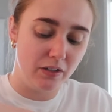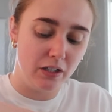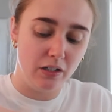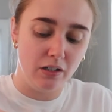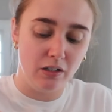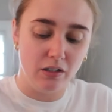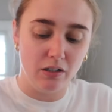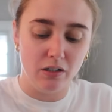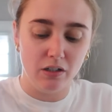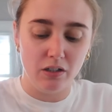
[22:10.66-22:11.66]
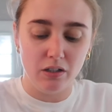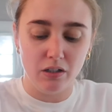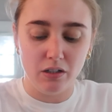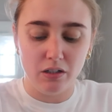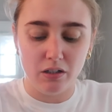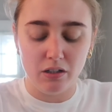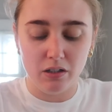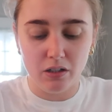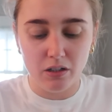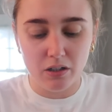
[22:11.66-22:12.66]

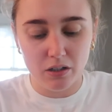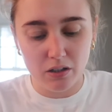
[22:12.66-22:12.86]
No one is speaking in this clip.